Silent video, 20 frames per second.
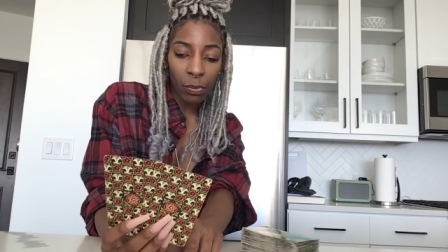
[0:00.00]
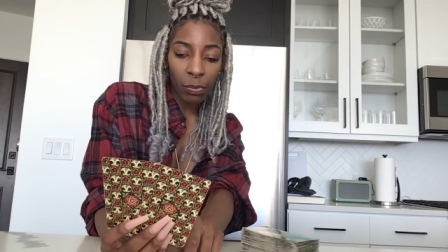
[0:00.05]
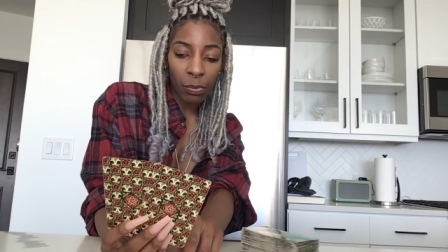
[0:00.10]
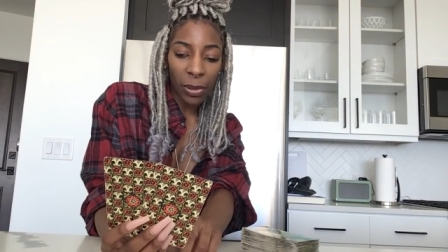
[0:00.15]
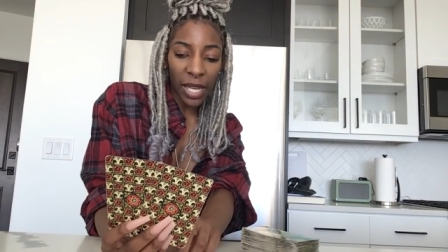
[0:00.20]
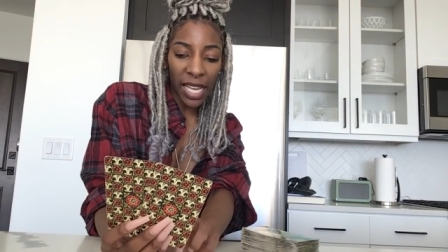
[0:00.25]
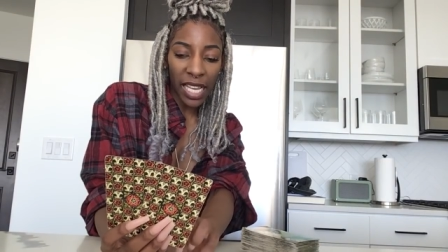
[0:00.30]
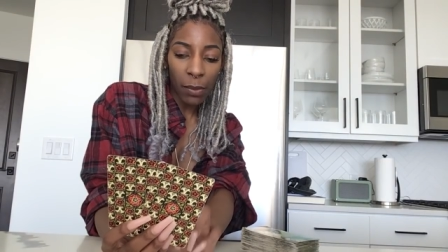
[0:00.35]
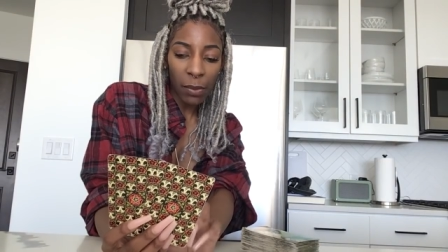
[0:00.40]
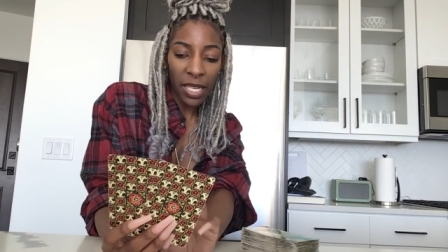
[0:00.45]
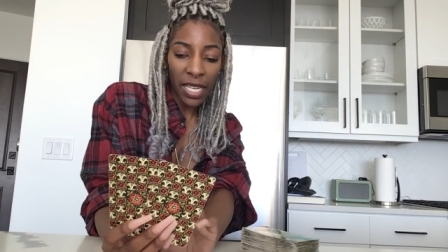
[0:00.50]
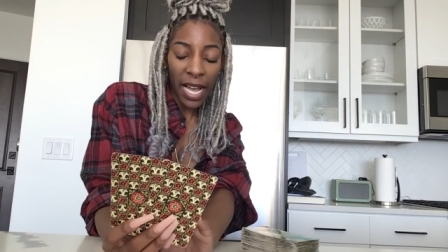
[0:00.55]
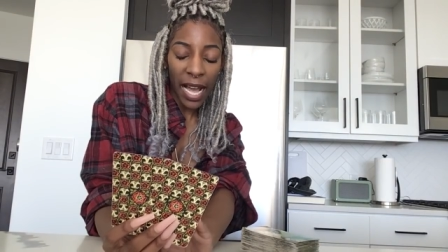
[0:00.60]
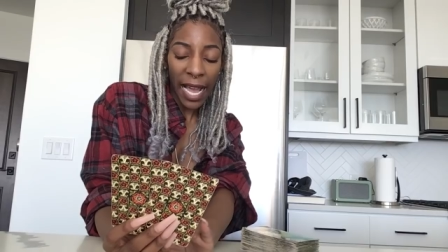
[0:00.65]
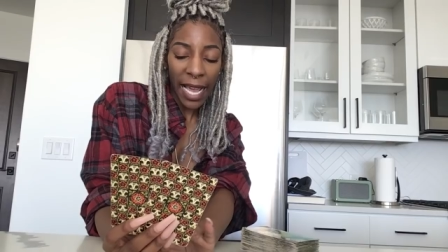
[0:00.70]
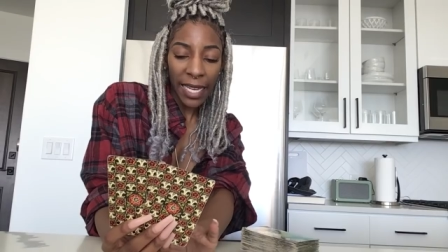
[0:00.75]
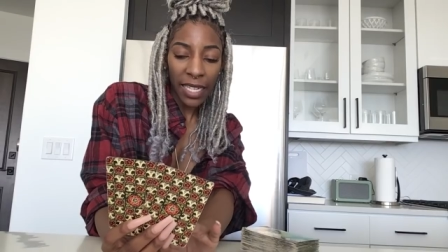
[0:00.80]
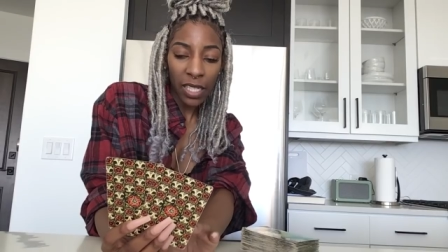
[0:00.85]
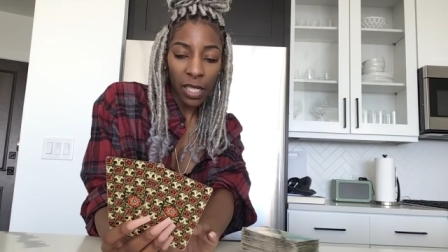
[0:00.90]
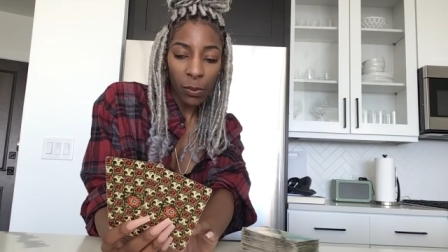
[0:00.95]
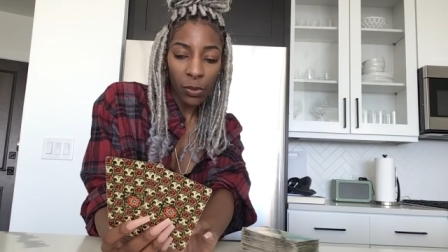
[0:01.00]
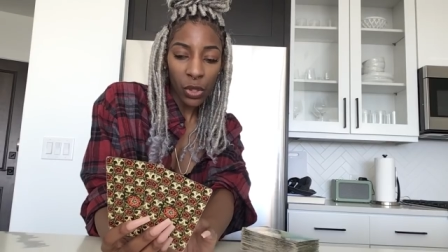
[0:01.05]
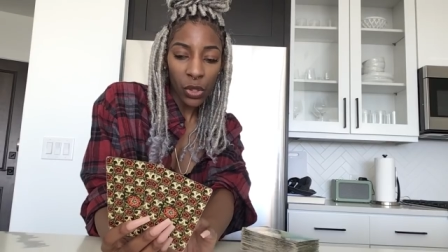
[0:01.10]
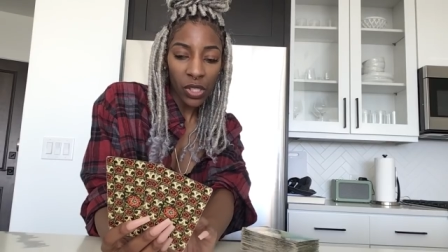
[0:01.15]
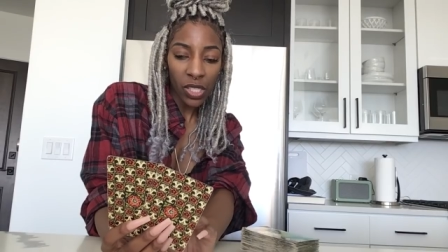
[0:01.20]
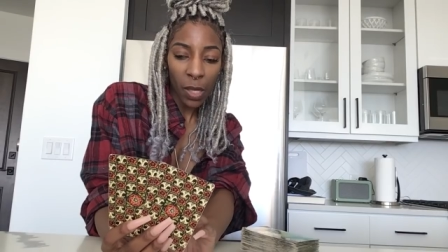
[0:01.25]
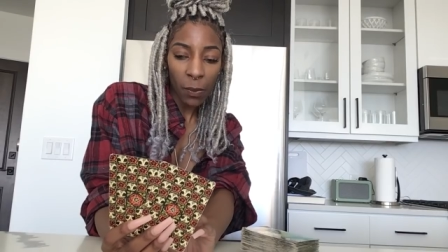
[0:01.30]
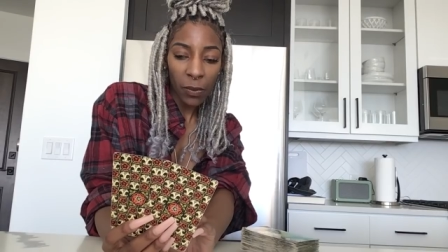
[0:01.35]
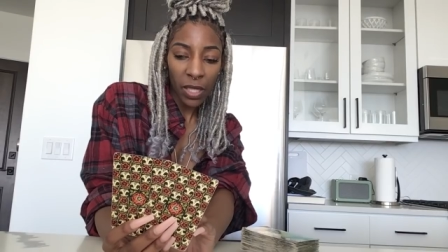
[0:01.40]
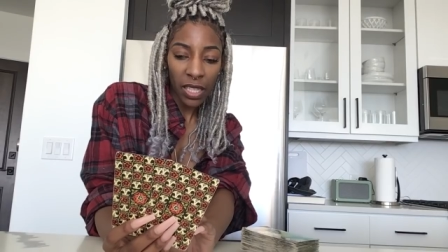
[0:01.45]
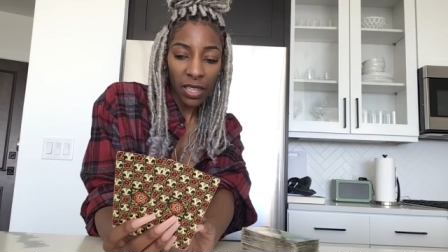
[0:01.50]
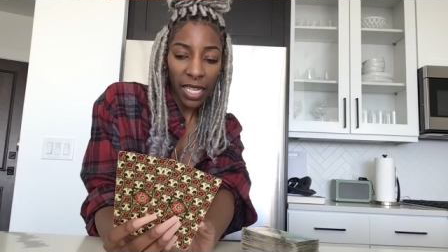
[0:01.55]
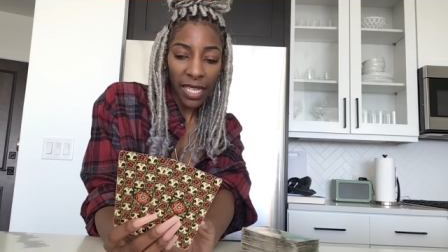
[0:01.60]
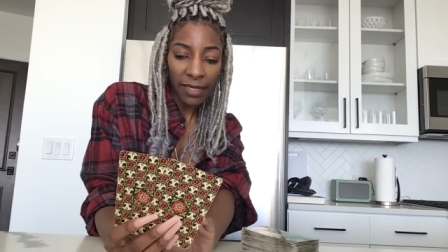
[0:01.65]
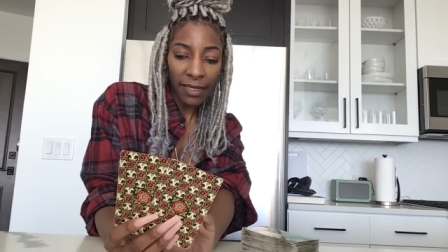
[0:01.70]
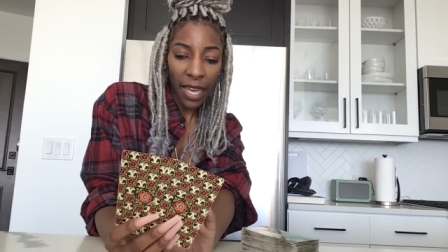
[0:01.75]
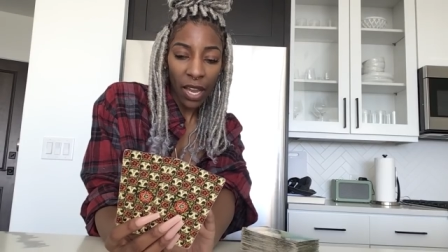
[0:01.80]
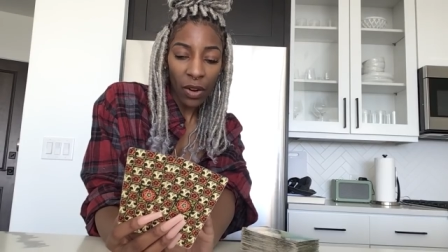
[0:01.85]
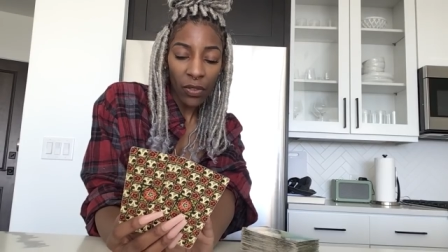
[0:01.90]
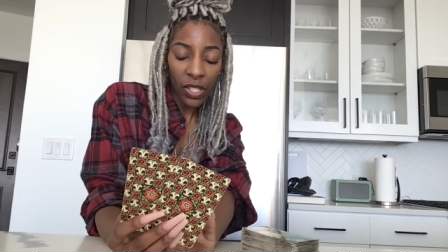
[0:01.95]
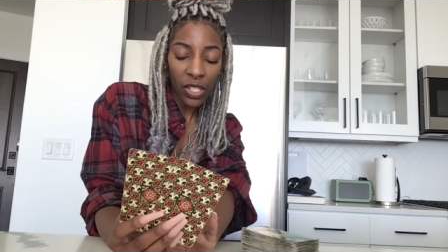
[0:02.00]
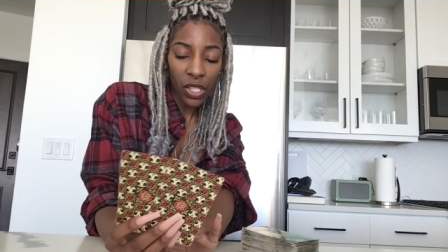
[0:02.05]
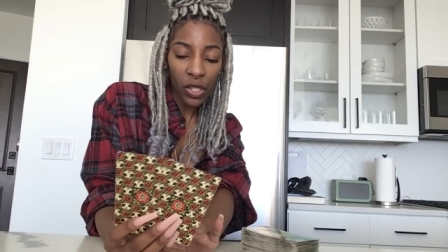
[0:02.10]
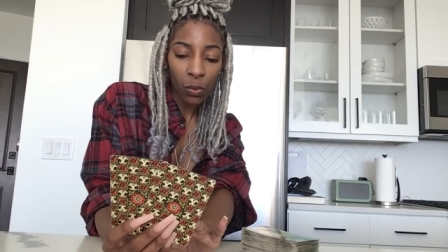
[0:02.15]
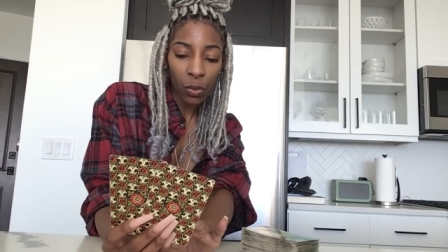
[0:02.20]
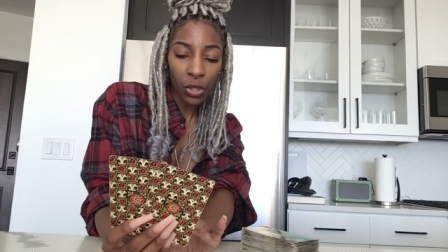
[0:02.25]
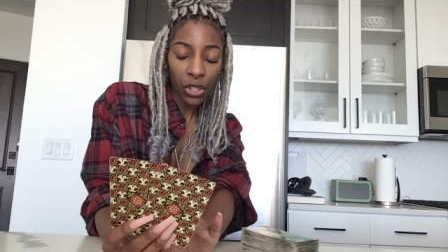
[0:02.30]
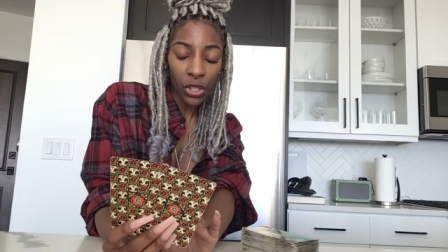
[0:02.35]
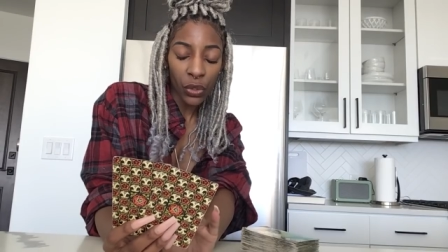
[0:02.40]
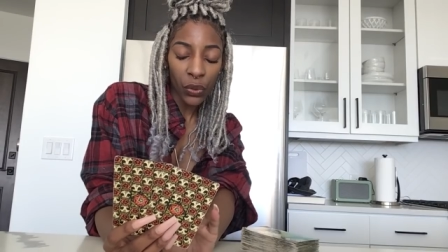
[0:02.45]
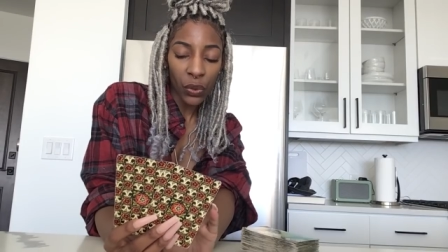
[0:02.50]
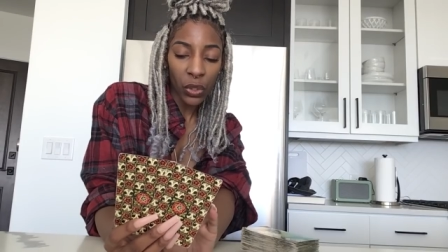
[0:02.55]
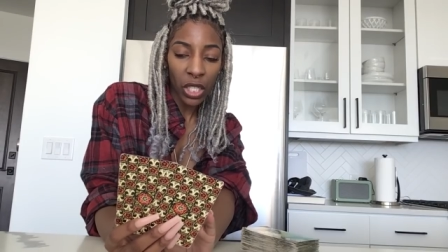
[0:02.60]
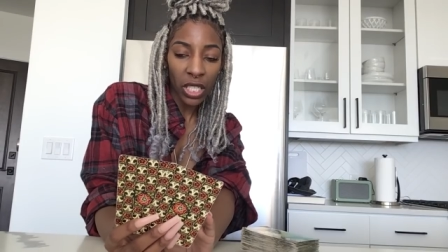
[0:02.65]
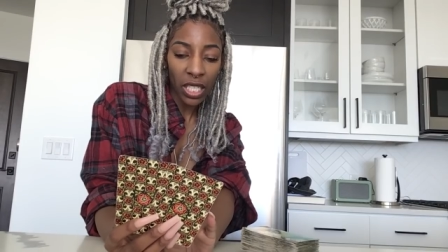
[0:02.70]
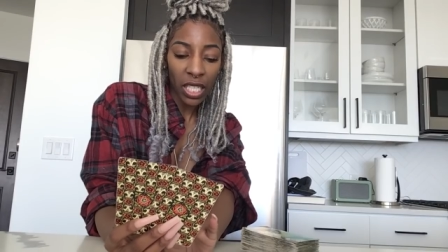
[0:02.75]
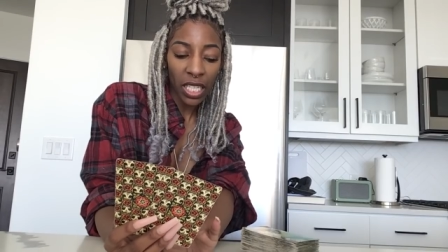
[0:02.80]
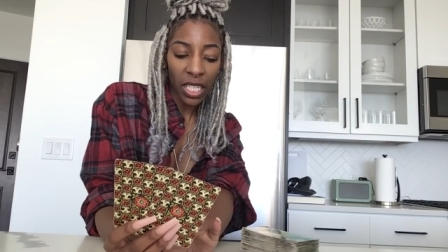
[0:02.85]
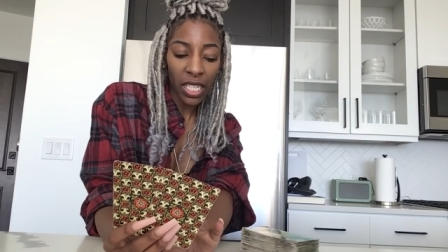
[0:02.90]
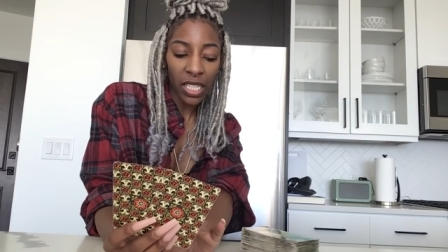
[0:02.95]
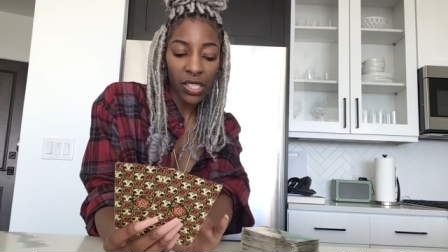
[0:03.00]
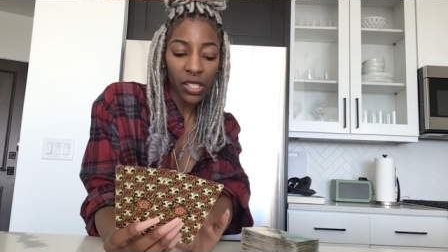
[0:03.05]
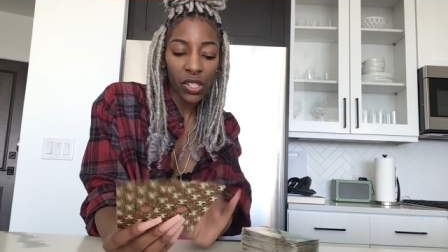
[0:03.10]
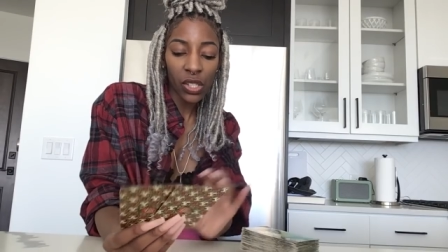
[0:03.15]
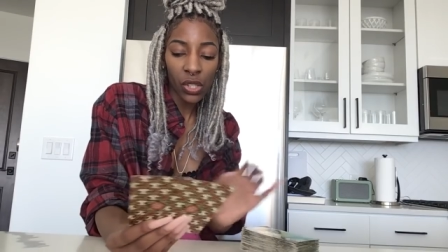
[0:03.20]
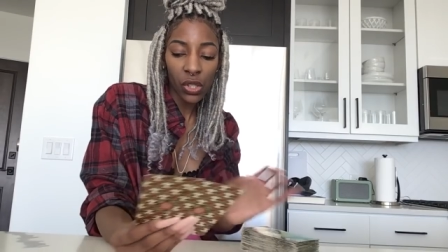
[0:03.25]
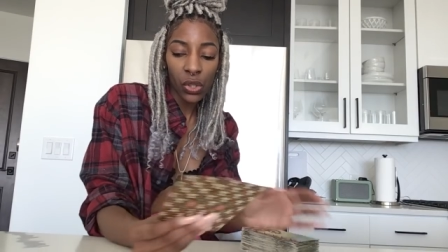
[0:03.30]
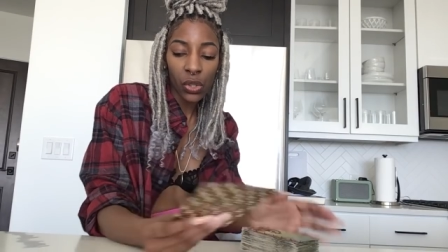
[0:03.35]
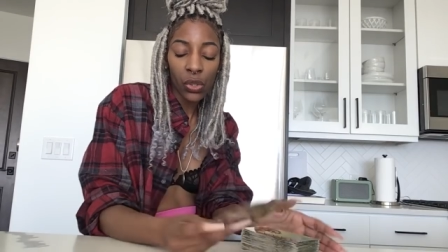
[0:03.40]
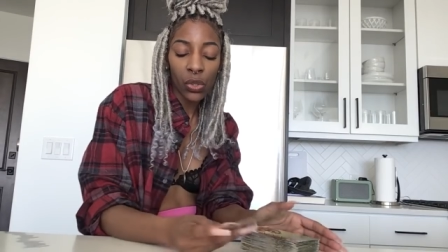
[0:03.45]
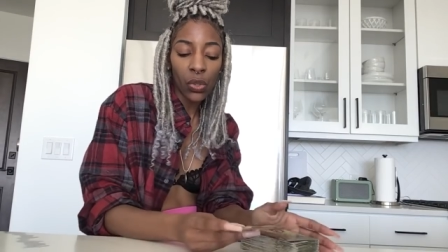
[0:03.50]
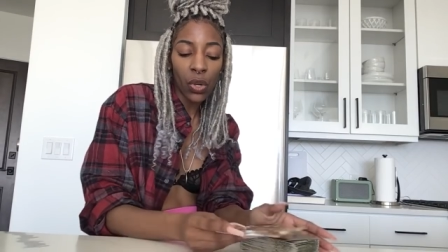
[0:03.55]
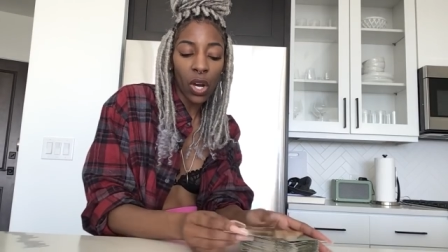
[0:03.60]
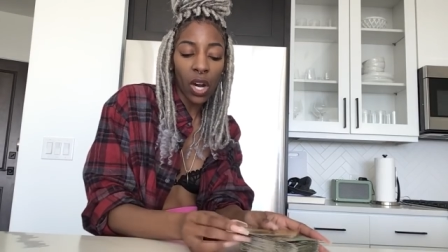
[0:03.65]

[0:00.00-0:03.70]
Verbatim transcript: baby items or something like that, or this is what you're looking into.